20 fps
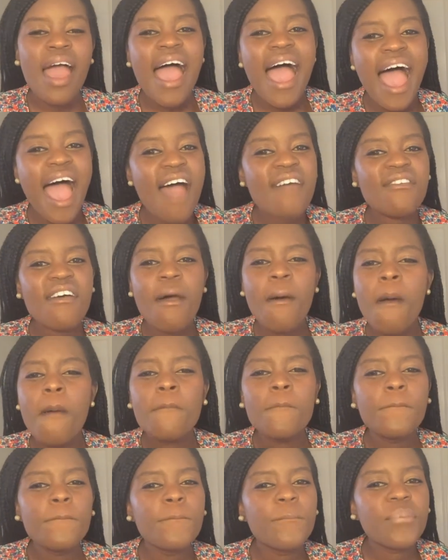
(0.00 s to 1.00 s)
Have a
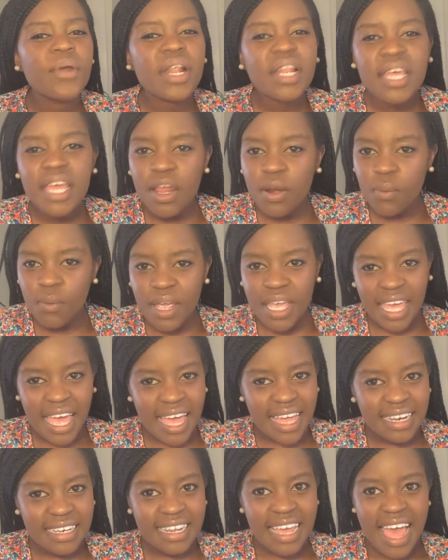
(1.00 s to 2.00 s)
brilliant
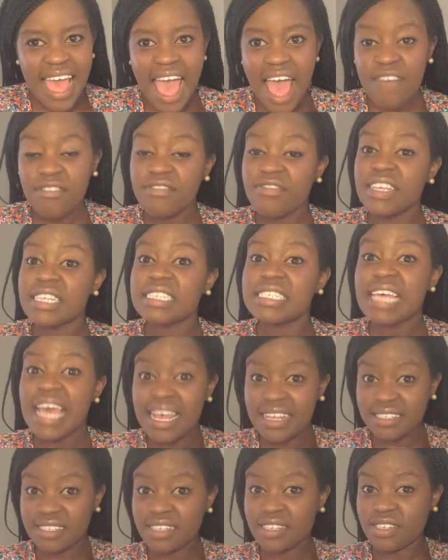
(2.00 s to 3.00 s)
weekend. Have a
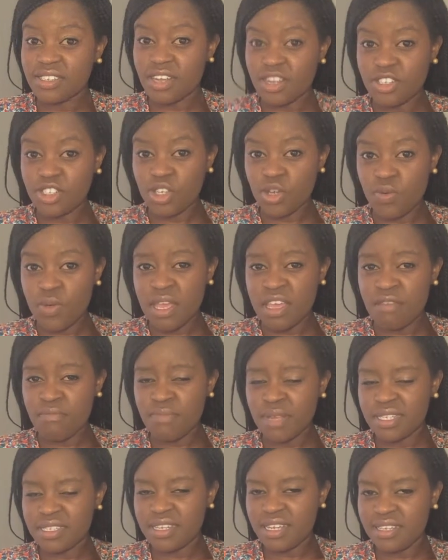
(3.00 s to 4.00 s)
fantastic start to your week in
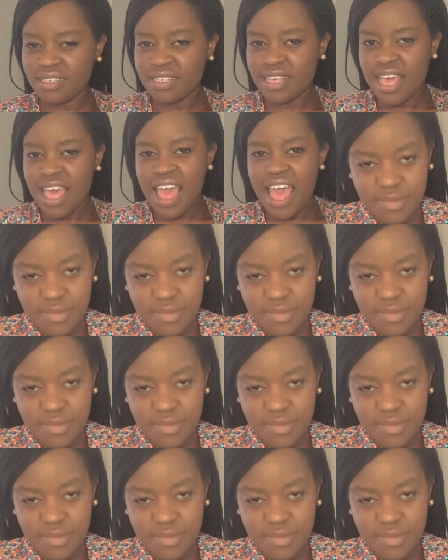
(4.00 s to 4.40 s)
business.